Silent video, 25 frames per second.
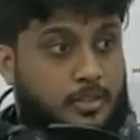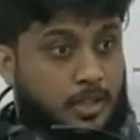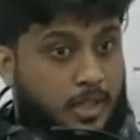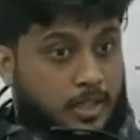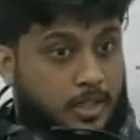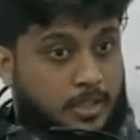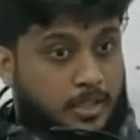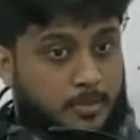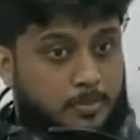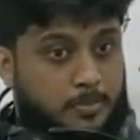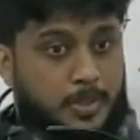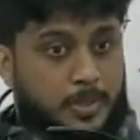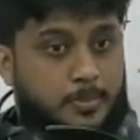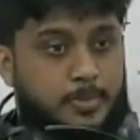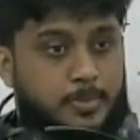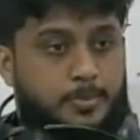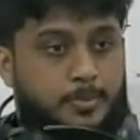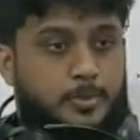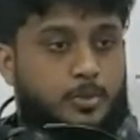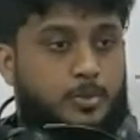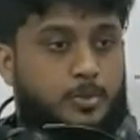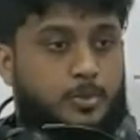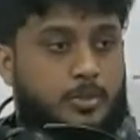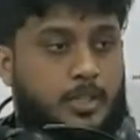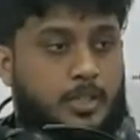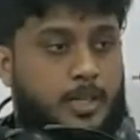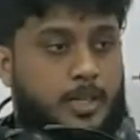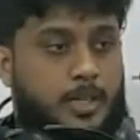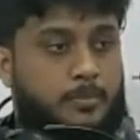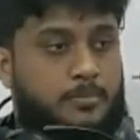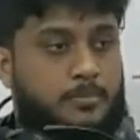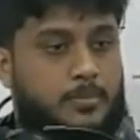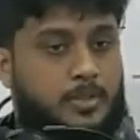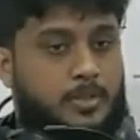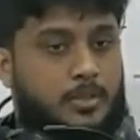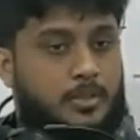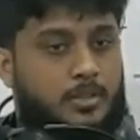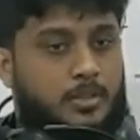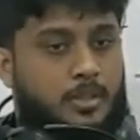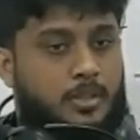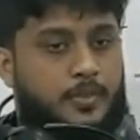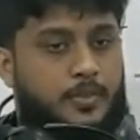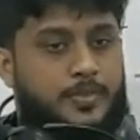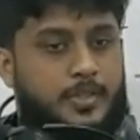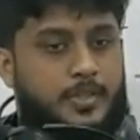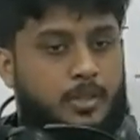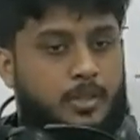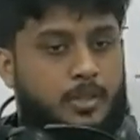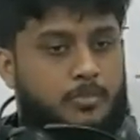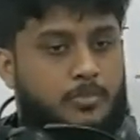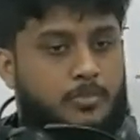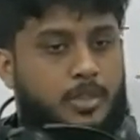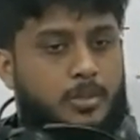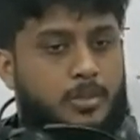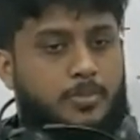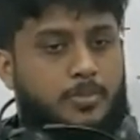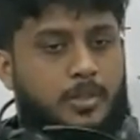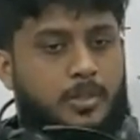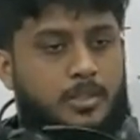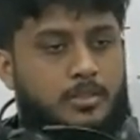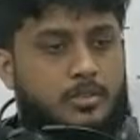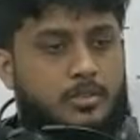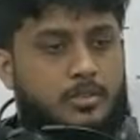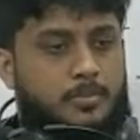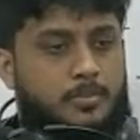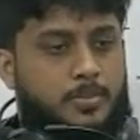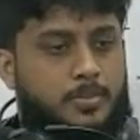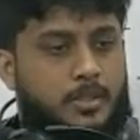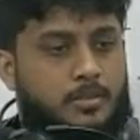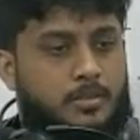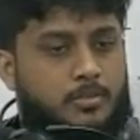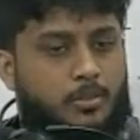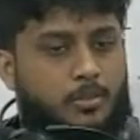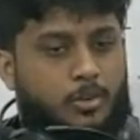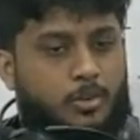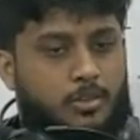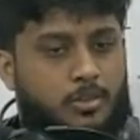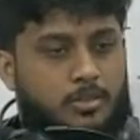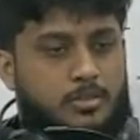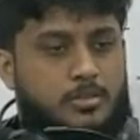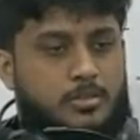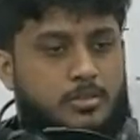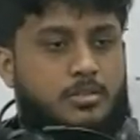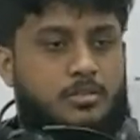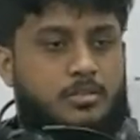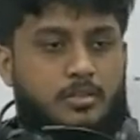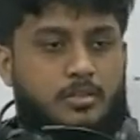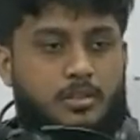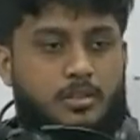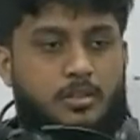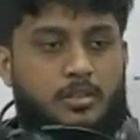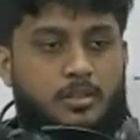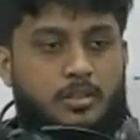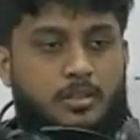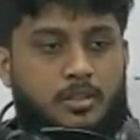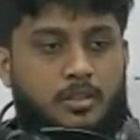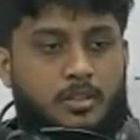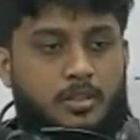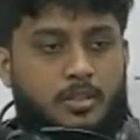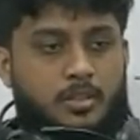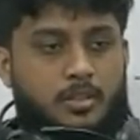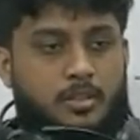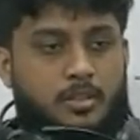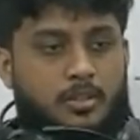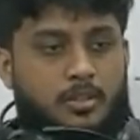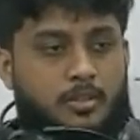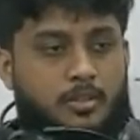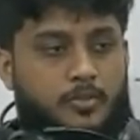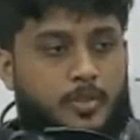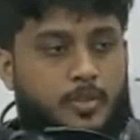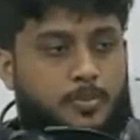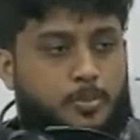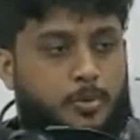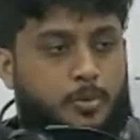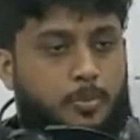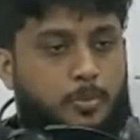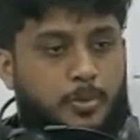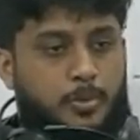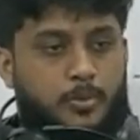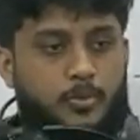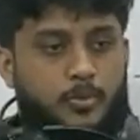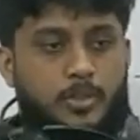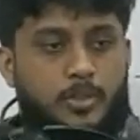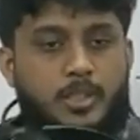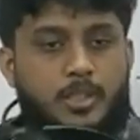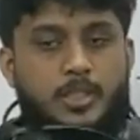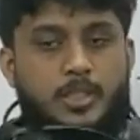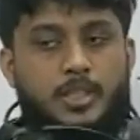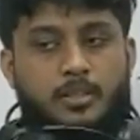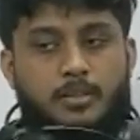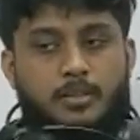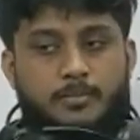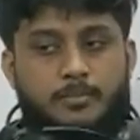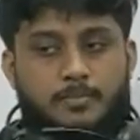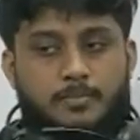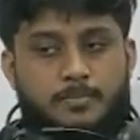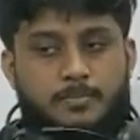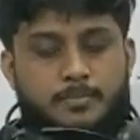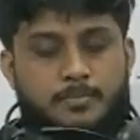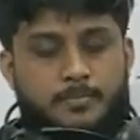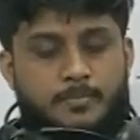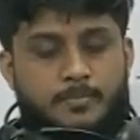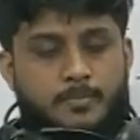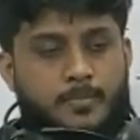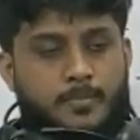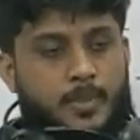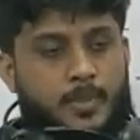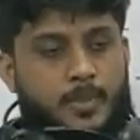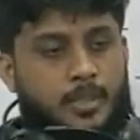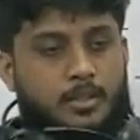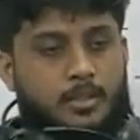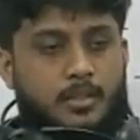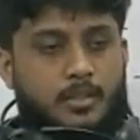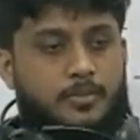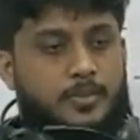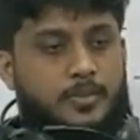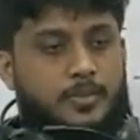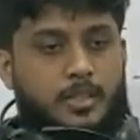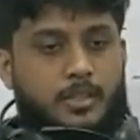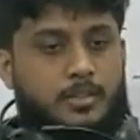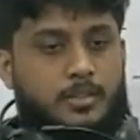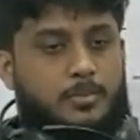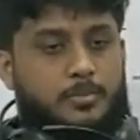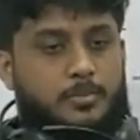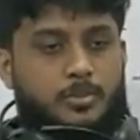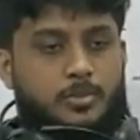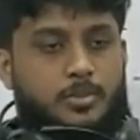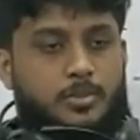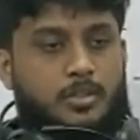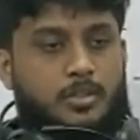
paper program. If someone participate honestly with proper working, definitely Puta,